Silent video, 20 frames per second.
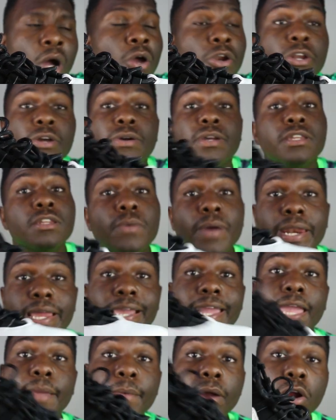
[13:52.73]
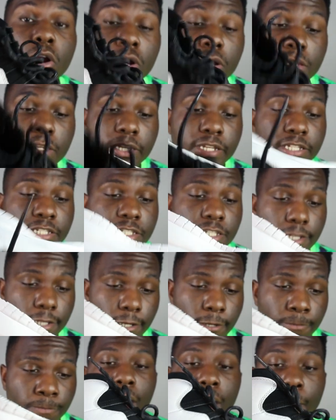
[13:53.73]
don't oh, know. Anyway, they came out earlier this
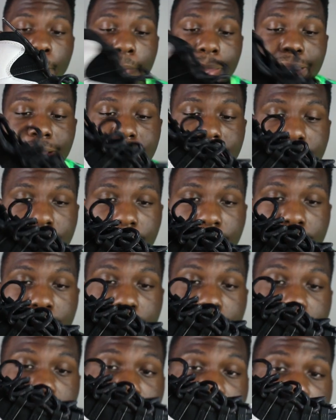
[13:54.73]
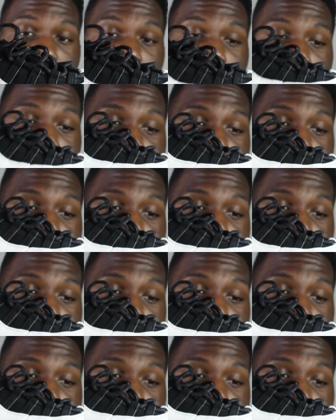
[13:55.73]
year. I'm Back 10s, these things are